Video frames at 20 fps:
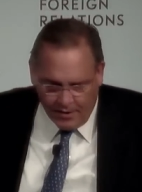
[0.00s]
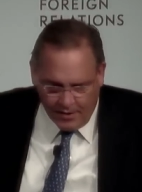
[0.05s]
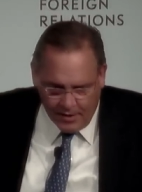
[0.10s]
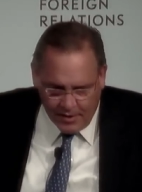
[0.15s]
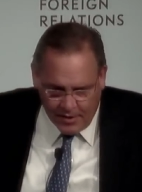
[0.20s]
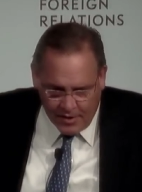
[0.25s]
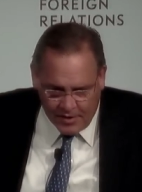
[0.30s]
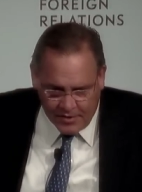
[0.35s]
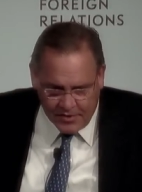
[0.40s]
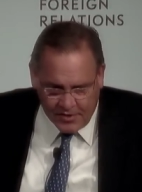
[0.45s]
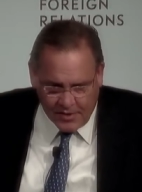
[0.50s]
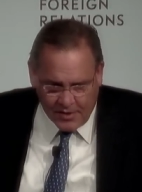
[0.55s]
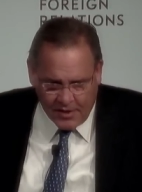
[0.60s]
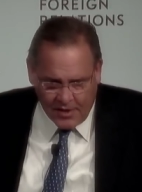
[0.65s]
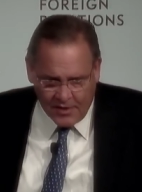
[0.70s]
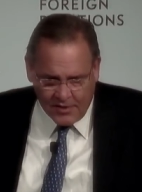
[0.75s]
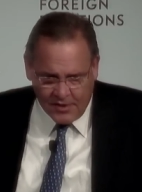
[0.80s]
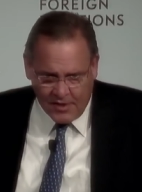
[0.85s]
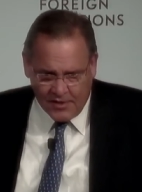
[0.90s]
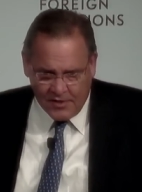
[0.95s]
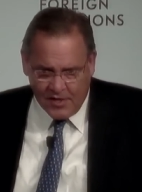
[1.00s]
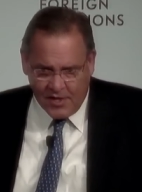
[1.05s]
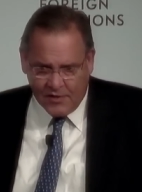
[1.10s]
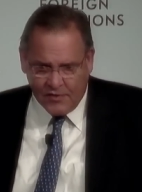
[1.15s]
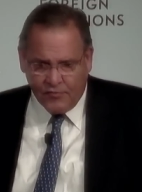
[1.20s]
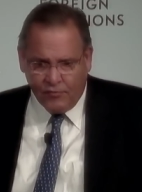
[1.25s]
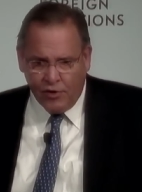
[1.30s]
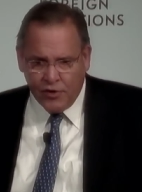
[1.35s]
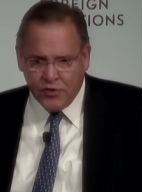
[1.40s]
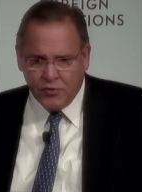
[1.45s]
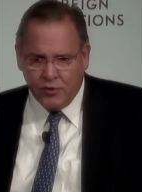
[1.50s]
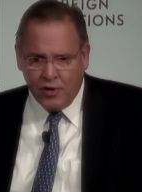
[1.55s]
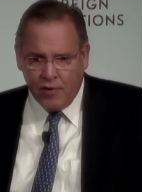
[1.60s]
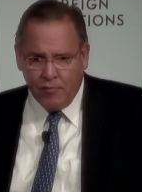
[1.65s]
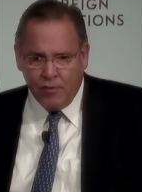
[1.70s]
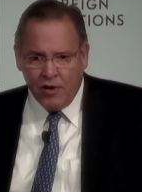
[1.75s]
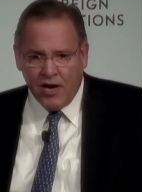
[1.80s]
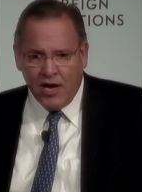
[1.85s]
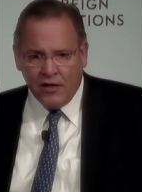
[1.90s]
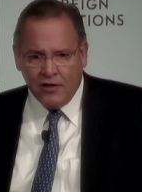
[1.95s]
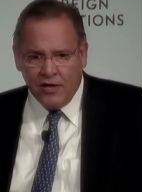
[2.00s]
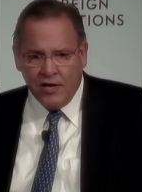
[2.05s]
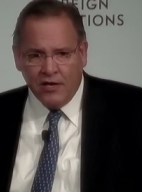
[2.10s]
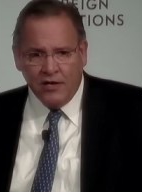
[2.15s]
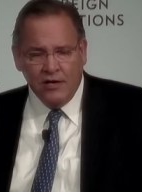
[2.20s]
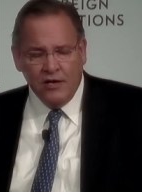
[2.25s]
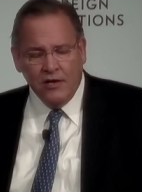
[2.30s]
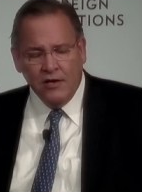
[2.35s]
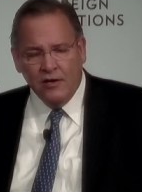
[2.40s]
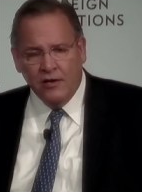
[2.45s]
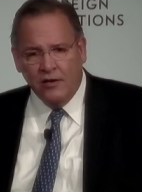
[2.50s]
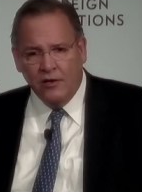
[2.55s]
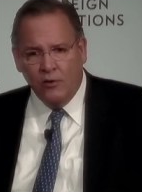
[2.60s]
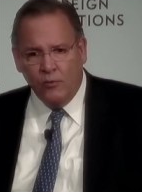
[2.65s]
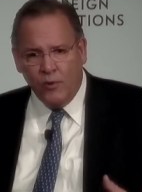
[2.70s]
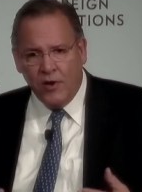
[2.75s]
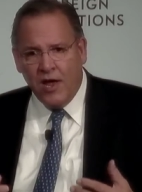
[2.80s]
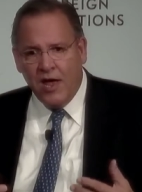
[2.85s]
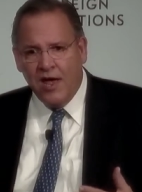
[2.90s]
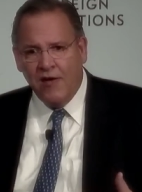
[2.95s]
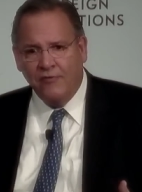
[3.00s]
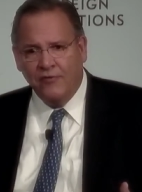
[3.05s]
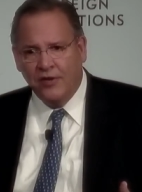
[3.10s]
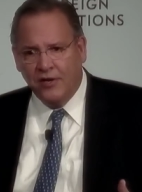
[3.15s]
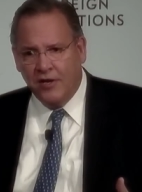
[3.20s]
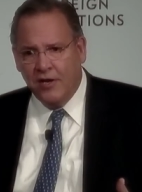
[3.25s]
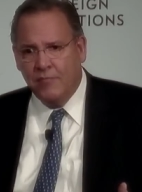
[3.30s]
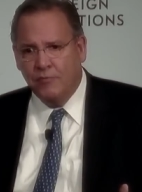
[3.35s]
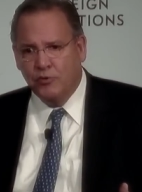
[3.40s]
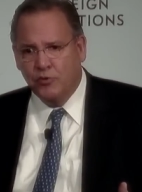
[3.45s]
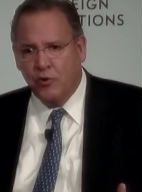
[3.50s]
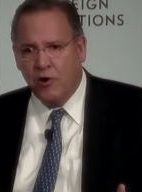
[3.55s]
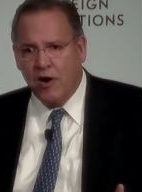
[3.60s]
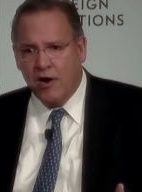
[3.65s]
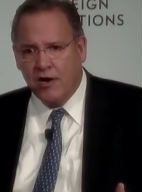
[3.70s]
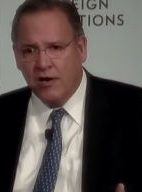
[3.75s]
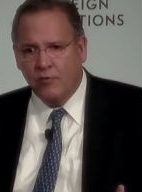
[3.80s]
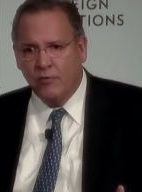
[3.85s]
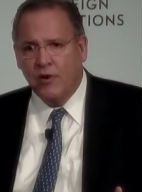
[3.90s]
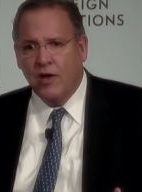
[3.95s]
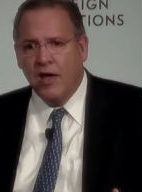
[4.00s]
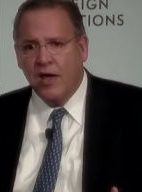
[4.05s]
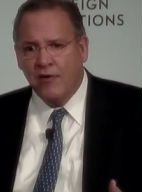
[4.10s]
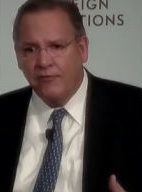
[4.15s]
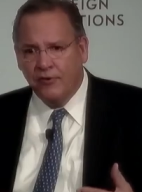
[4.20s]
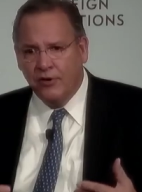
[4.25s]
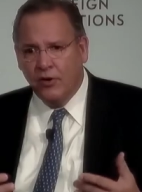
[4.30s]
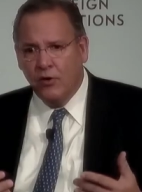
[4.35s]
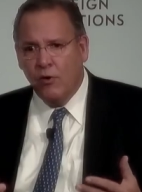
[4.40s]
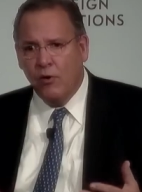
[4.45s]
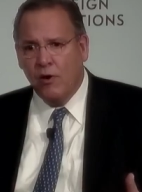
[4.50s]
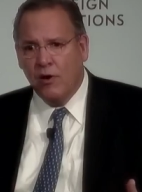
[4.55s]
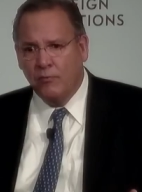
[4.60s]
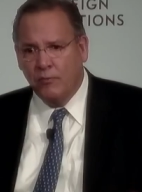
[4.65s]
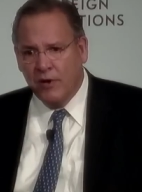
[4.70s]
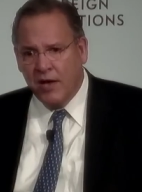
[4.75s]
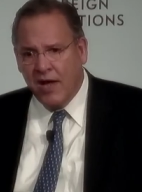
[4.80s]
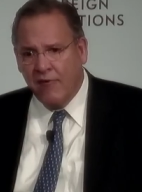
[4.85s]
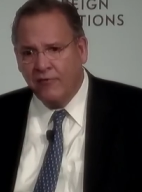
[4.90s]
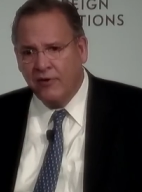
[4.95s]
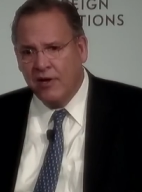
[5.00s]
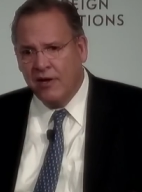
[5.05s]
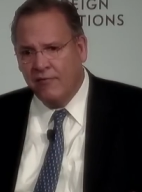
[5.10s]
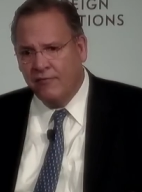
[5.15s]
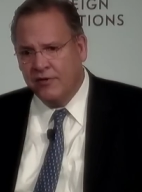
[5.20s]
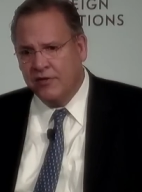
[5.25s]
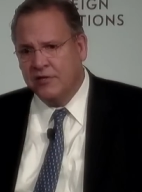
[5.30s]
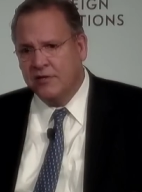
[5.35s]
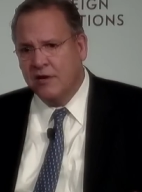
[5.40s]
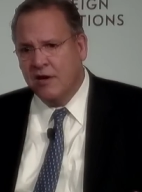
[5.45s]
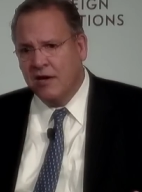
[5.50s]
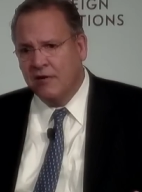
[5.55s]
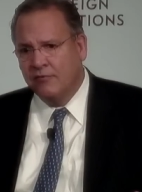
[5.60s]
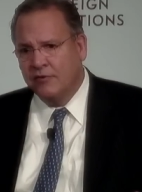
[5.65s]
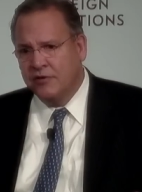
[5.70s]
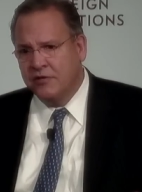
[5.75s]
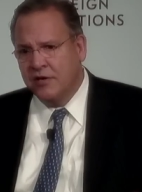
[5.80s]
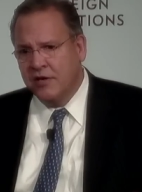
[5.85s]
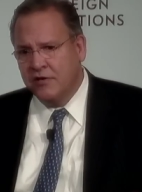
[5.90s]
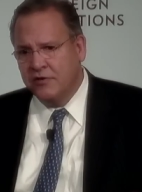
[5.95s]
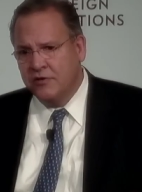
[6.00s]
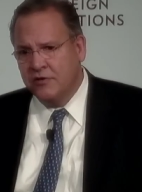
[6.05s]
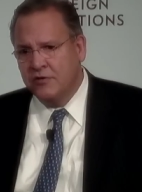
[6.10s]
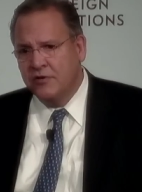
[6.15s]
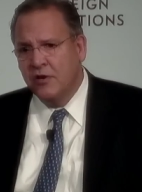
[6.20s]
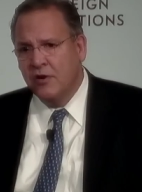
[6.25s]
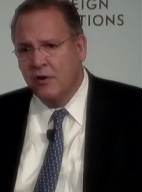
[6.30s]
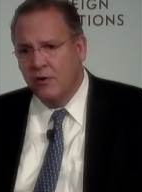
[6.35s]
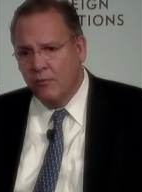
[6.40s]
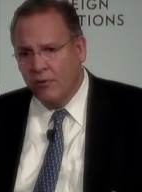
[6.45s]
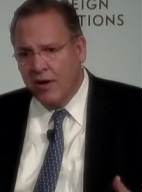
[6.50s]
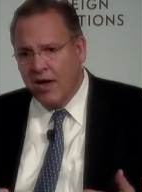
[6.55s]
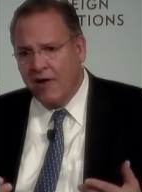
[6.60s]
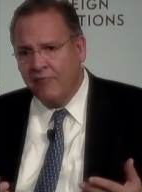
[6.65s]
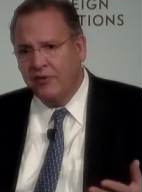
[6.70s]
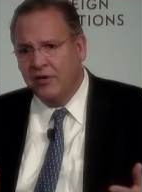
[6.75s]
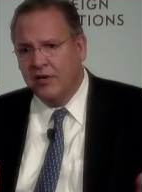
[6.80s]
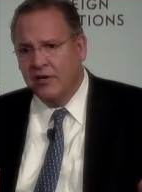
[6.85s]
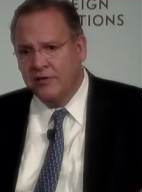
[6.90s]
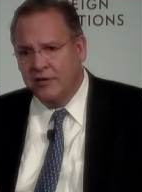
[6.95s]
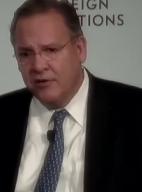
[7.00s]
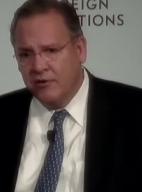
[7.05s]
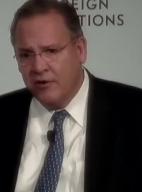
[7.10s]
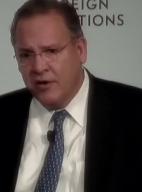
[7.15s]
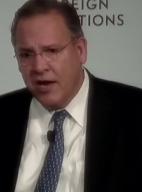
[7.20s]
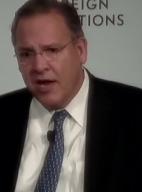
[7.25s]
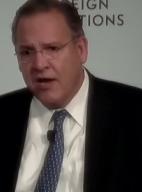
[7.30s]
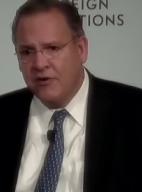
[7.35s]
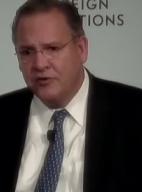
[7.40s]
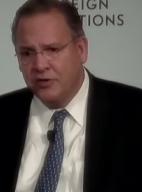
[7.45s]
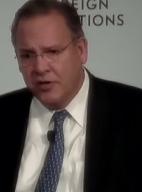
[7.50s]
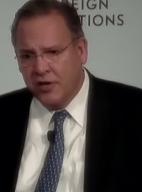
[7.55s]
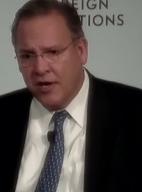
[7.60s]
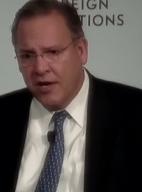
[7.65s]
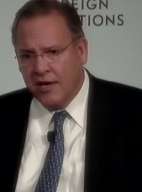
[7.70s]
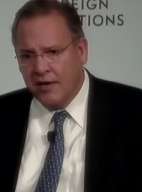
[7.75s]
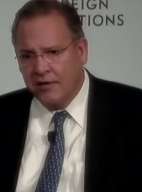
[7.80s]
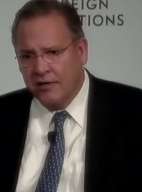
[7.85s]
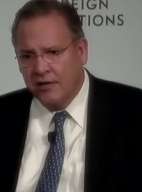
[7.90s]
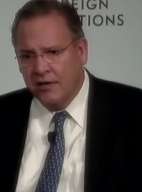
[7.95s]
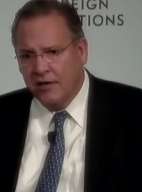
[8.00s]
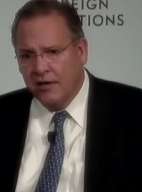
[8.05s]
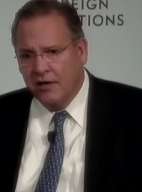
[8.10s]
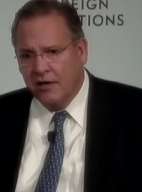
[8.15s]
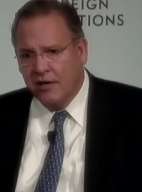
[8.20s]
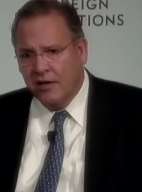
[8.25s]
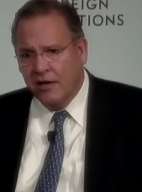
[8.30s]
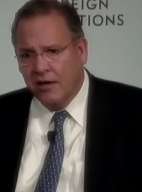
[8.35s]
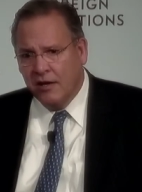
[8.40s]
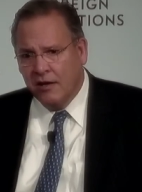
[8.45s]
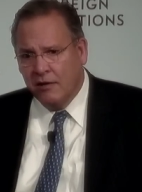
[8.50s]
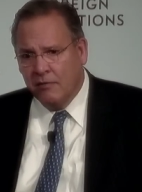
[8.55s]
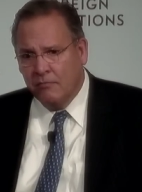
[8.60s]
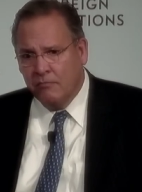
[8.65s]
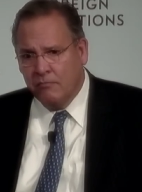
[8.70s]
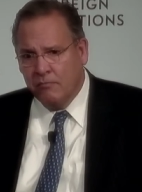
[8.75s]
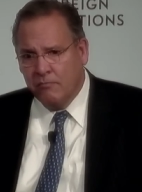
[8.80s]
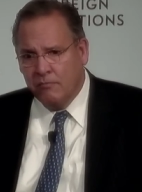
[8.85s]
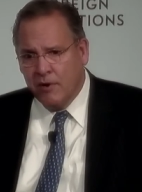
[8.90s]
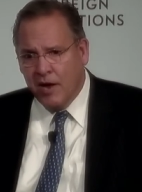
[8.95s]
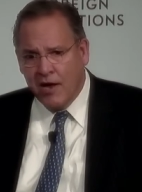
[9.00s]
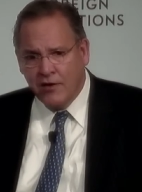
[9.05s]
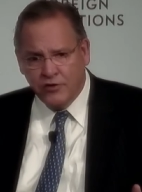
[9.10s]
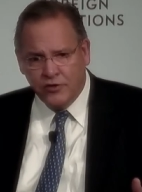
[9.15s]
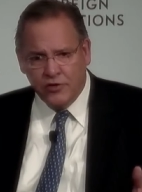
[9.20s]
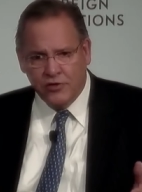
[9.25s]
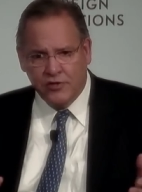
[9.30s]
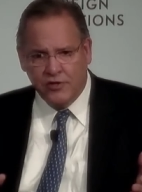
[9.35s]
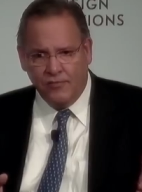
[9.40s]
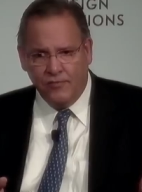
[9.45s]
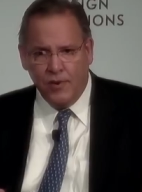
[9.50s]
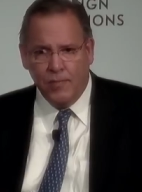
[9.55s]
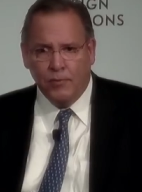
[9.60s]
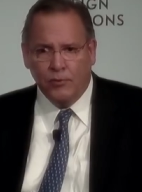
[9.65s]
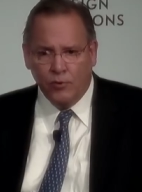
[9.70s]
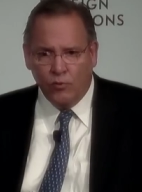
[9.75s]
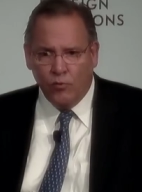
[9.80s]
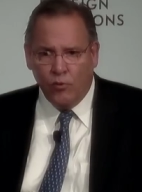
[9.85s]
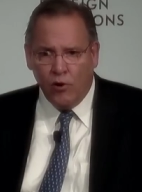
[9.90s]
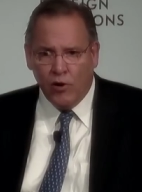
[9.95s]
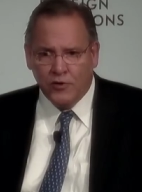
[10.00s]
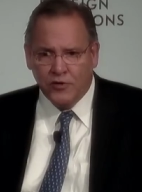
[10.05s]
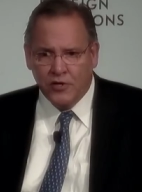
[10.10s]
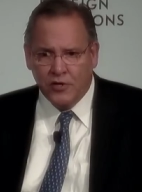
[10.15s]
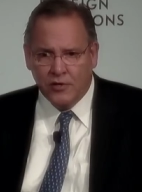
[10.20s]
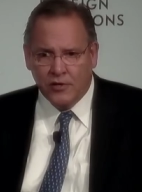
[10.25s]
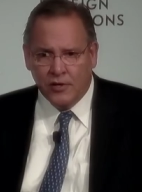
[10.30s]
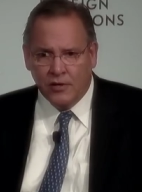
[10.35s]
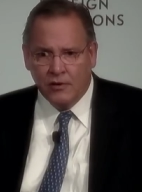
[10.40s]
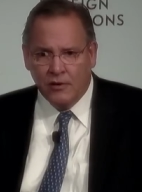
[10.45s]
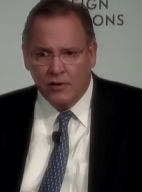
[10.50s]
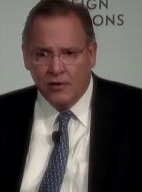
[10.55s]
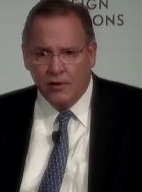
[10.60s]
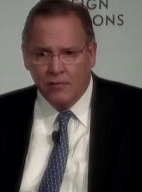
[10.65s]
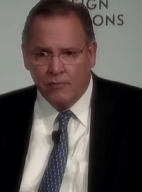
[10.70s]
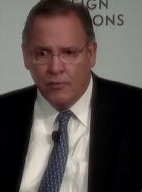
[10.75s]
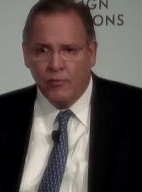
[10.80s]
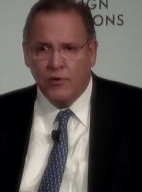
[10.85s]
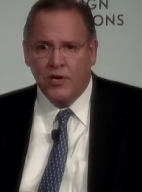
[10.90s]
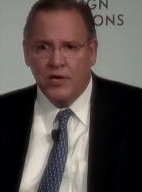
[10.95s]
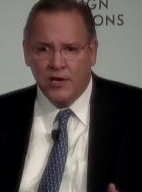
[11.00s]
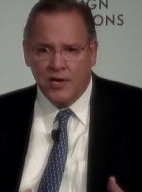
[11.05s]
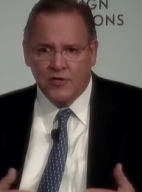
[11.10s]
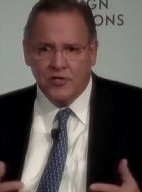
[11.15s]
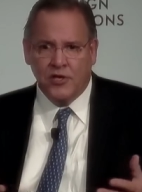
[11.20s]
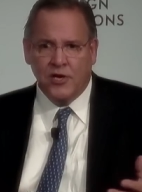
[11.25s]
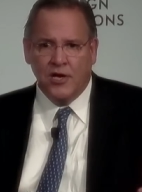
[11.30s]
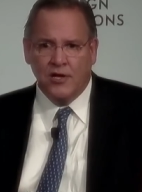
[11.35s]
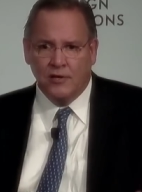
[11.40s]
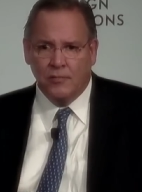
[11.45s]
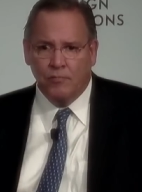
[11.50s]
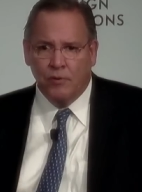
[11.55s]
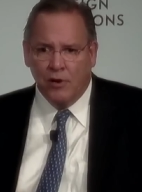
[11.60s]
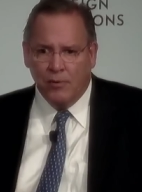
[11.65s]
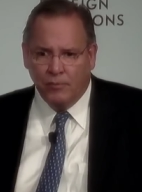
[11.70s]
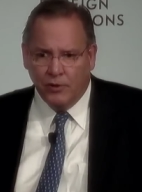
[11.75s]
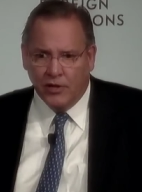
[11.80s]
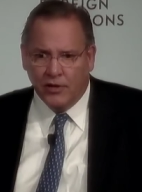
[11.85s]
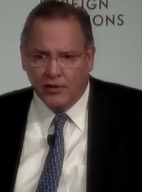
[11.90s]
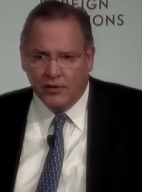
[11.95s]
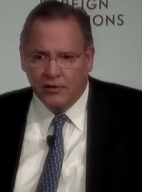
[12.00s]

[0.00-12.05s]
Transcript: It's, uh, it, it's, it's frustrating, but I think, you know, we have to keep trying. We have to go on. We have to have these conversations. We have to continue to educate, um, not just the people in Washington, but we need to educate the public.